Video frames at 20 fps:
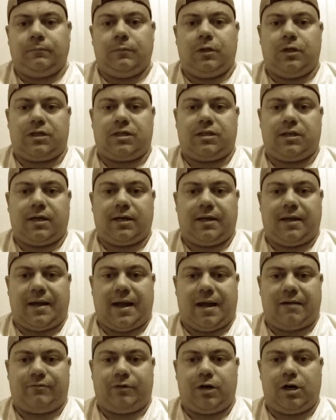The slugging
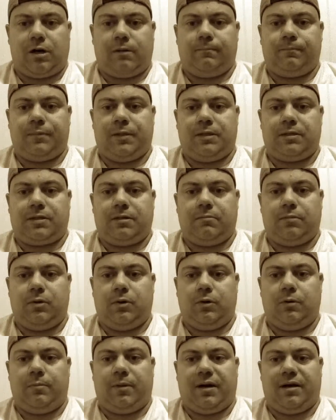average is
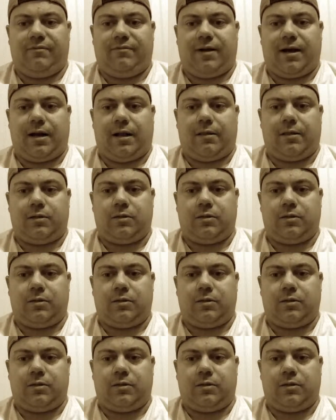computed by dividing